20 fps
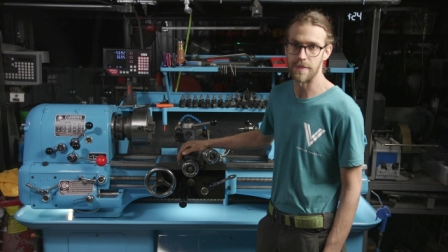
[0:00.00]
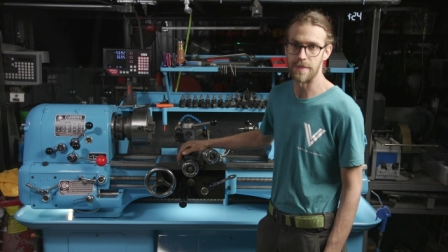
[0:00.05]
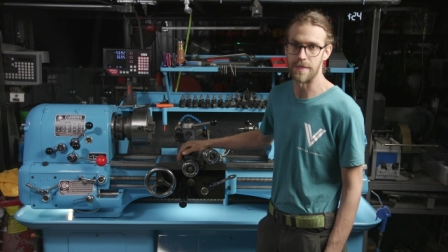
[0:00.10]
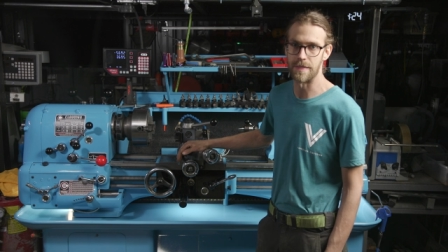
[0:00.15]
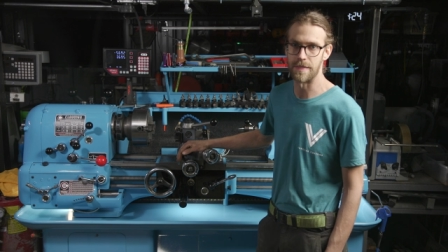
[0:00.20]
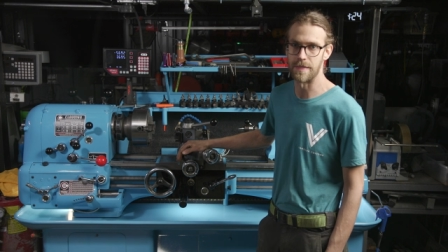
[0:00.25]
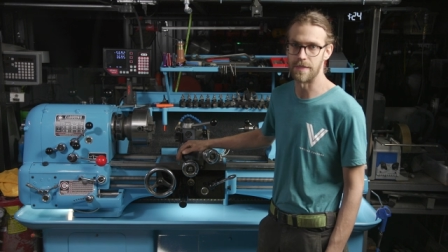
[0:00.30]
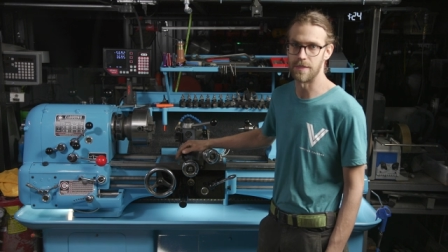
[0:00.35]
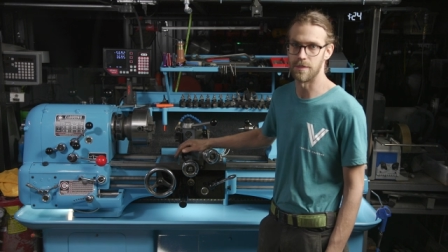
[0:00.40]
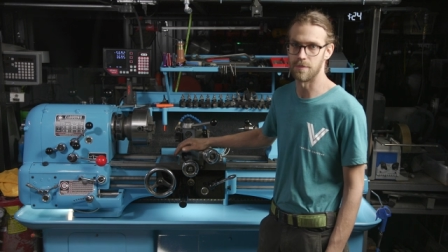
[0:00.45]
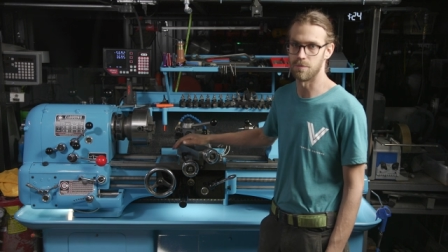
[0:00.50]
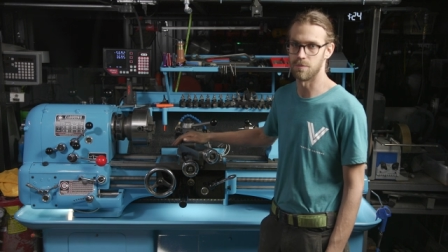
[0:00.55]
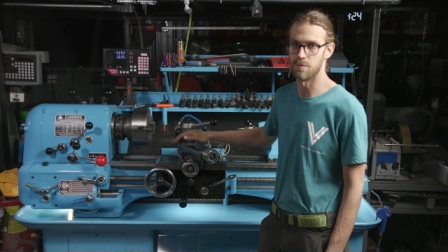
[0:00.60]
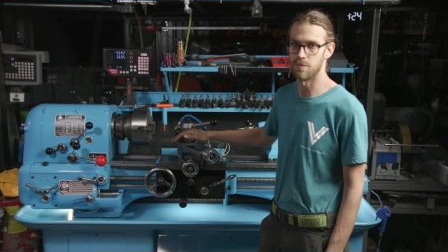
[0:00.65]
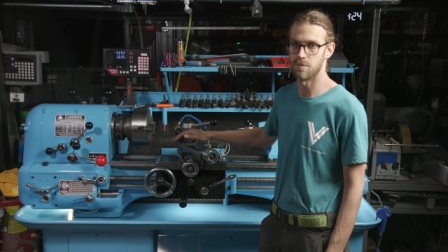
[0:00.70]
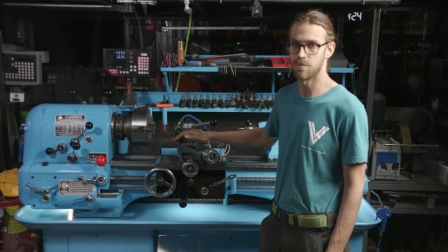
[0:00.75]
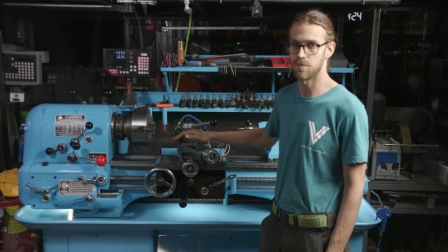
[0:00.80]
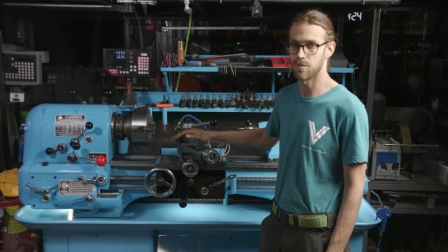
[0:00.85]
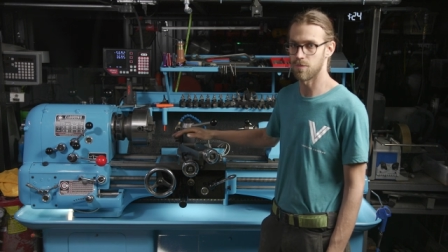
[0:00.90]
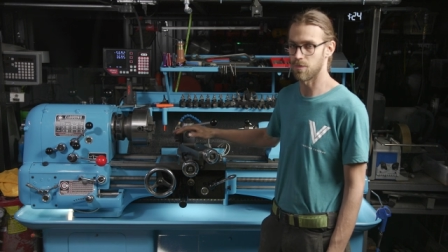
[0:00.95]
Um,
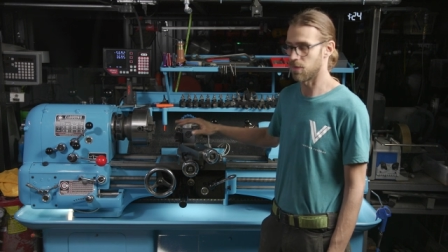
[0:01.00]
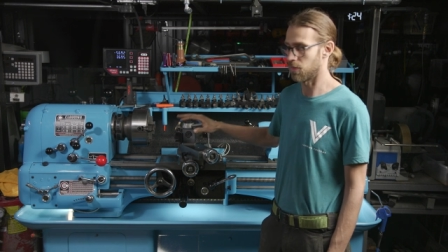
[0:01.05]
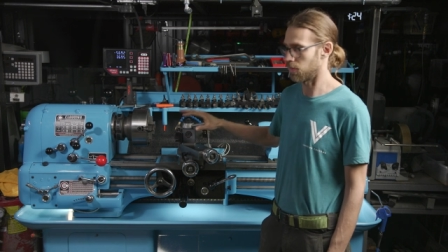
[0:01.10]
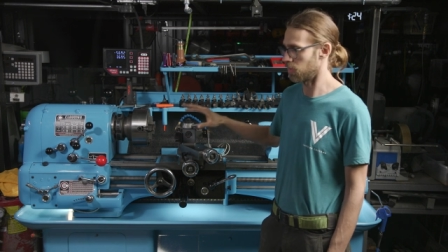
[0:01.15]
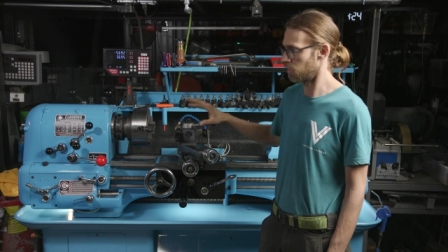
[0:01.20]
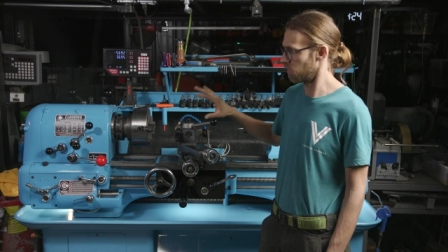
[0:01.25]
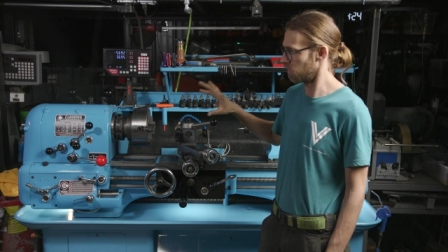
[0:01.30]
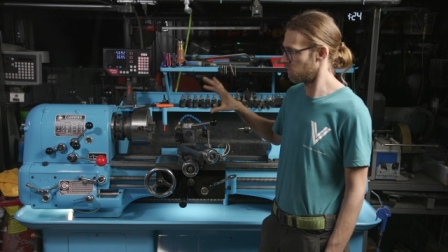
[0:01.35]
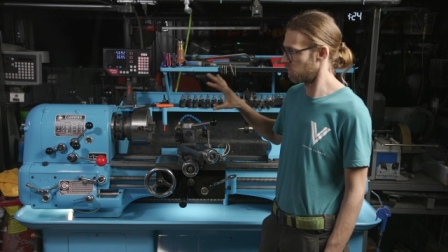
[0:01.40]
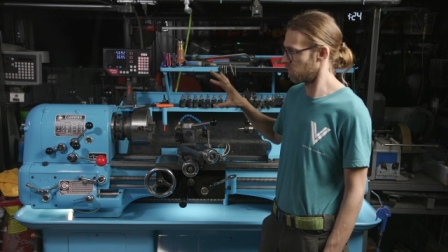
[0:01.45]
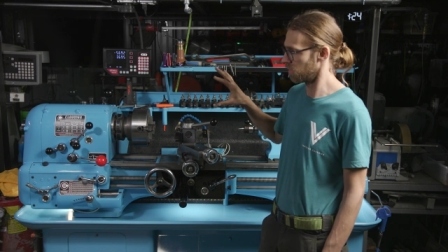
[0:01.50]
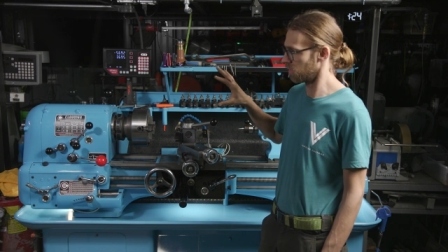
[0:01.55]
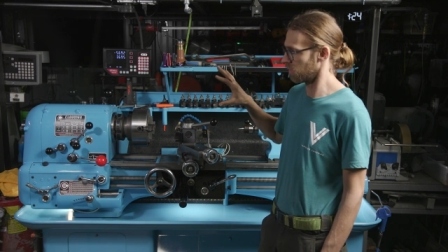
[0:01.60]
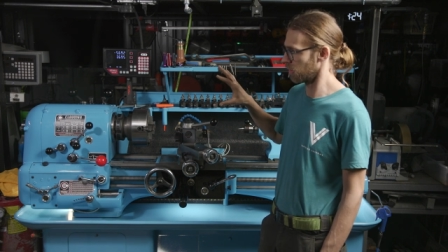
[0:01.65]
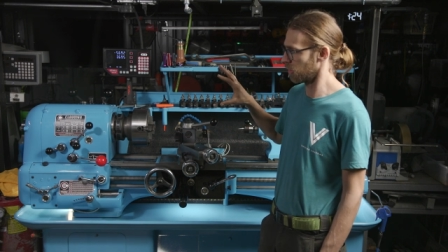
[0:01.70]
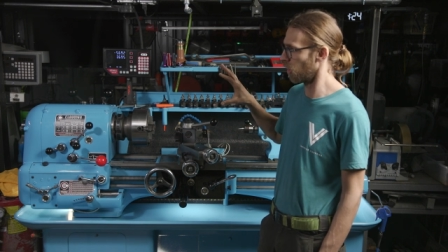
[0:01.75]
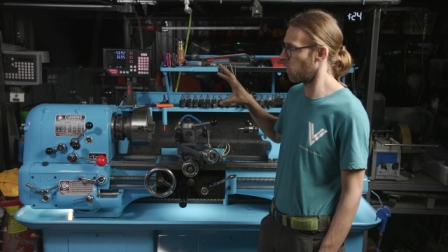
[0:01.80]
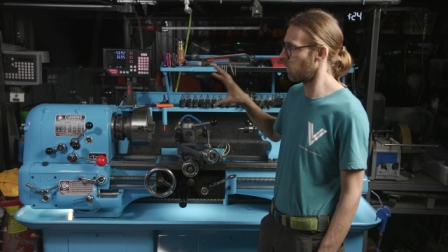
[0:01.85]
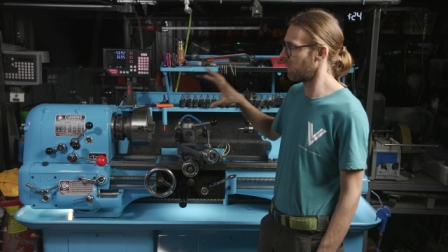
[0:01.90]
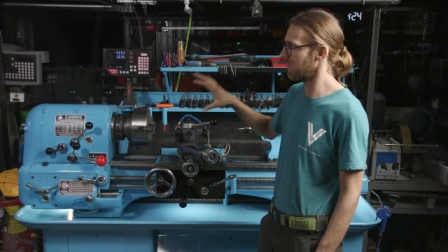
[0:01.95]

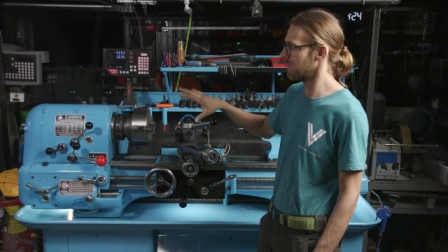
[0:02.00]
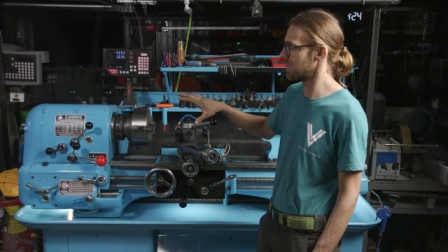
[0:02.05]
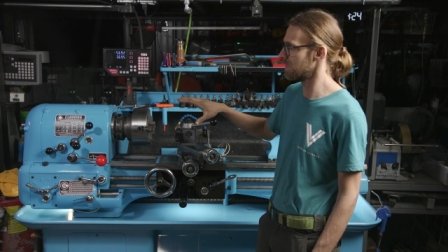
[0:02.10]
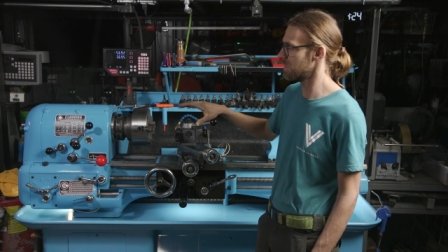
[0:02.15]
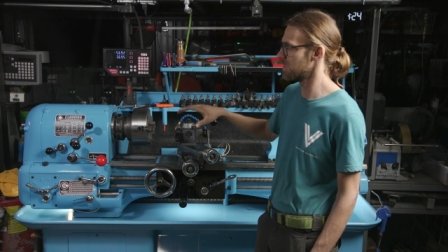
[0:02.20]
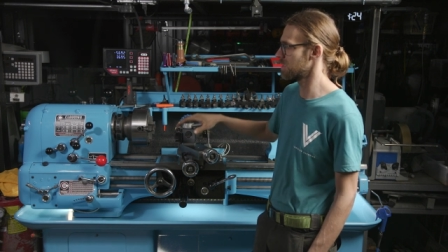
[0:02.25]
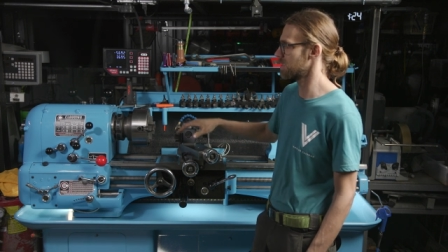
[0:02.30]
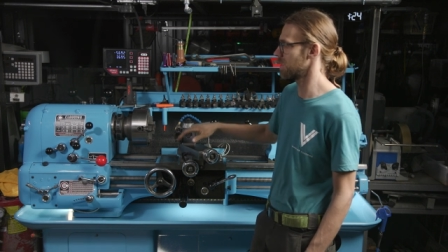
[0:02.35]
going into